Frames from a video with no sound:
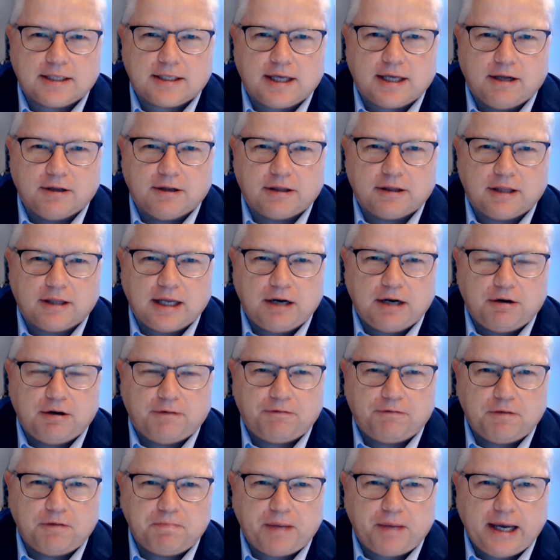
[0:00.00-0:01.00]
health there if
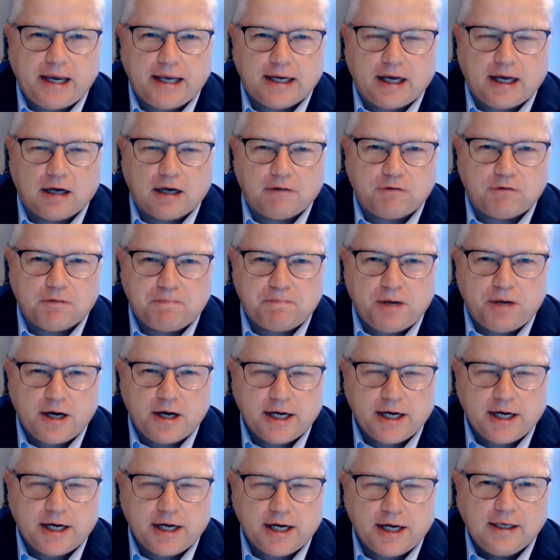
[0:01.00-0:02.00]
you're paying out of your
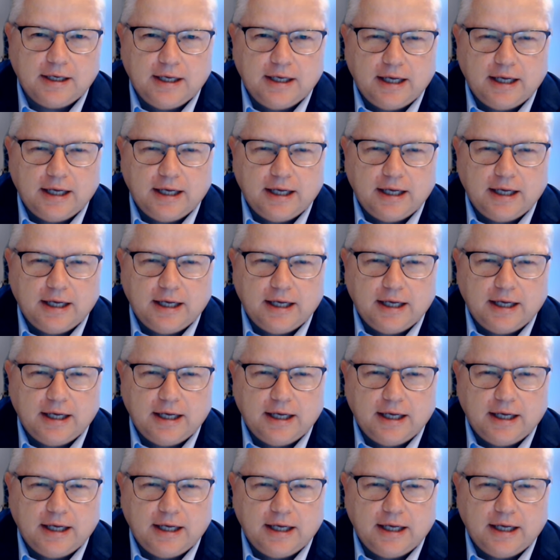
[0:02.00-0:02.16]
pocket.